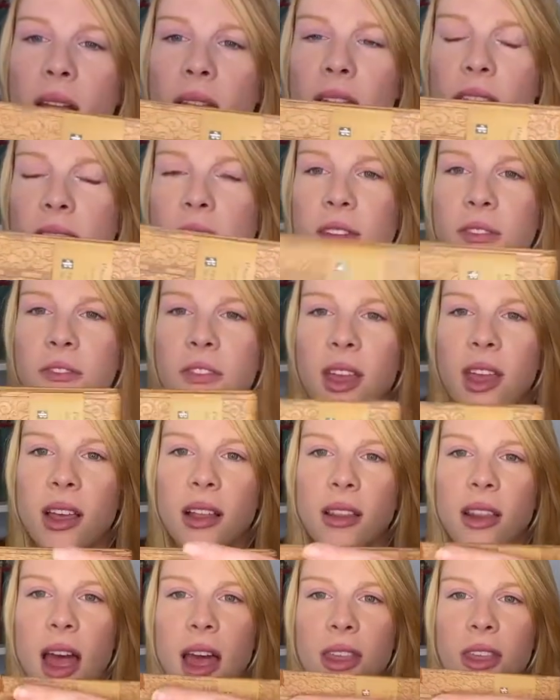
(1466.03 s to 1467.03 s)
like the fake
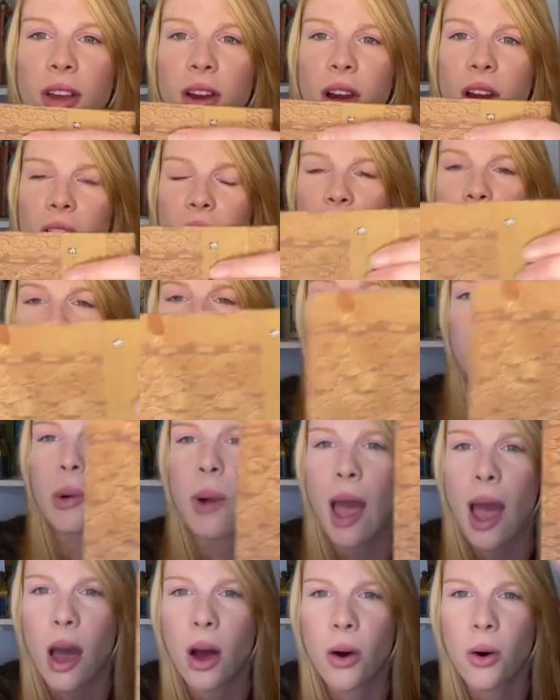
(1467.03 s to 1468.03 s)
leather
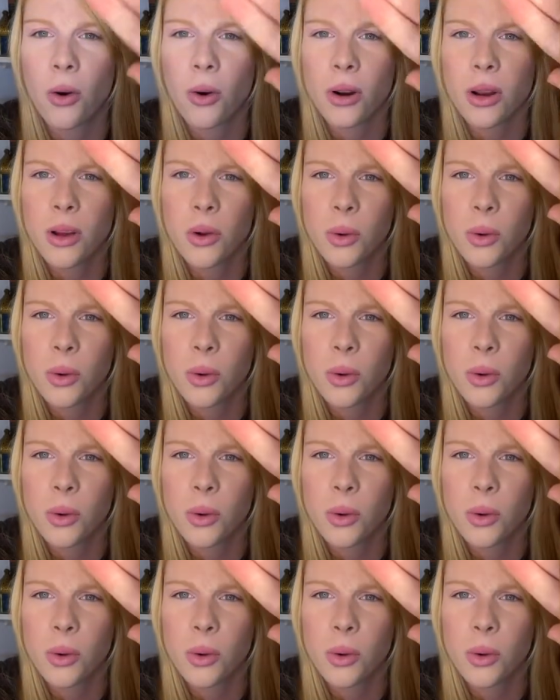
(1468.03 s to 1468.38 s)
throughout